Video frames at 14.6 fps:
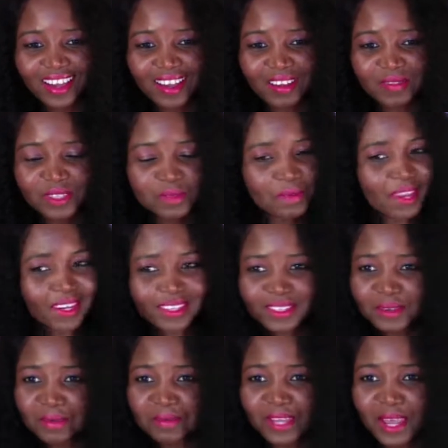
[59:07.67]
spending
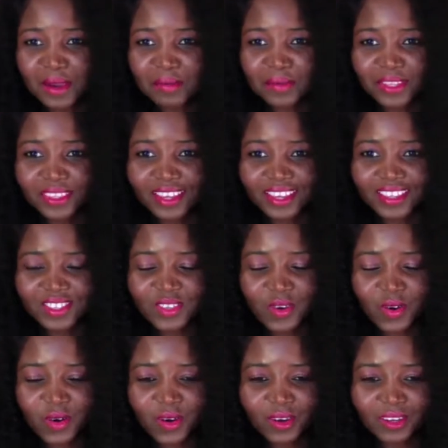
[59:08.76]
some time with us
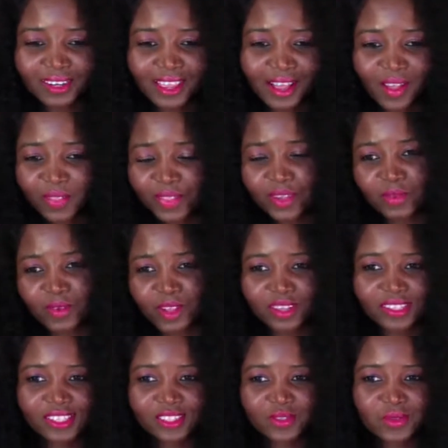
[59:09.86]
on Health and
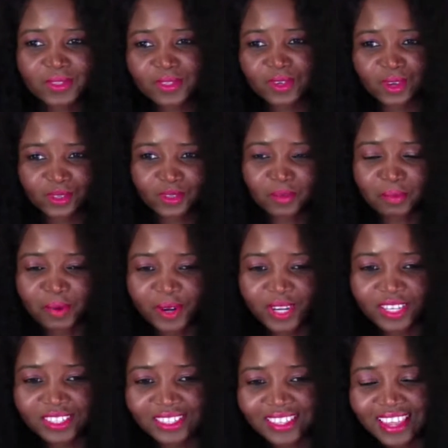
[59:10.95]
Wellness with Dr.
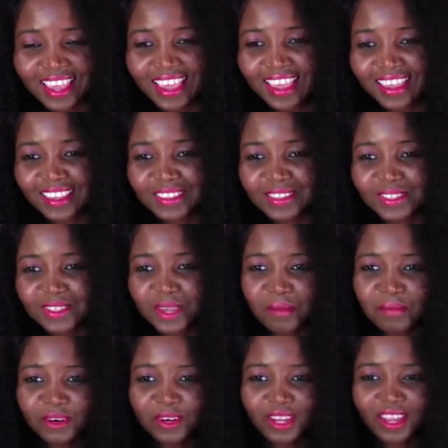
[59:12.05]
Praise. In
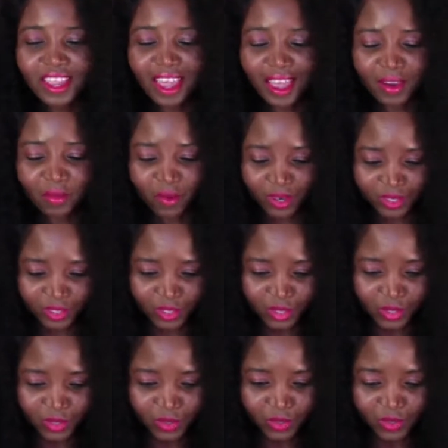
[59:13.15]
summary, I want
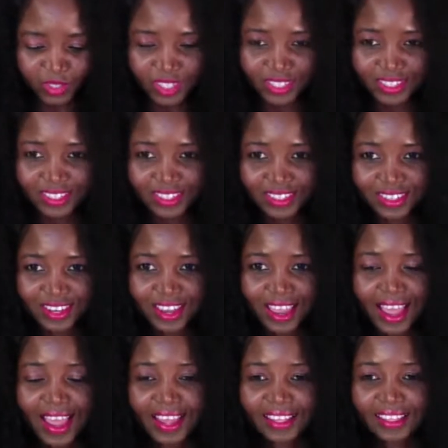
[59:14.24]
to just
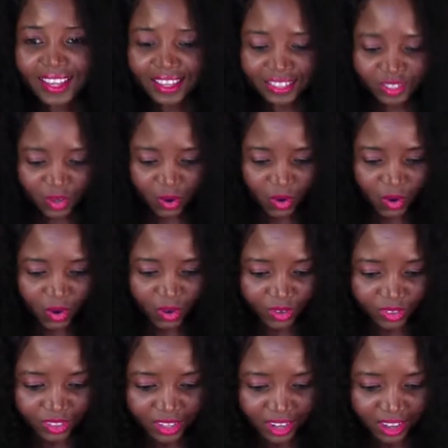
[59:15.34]
highlight on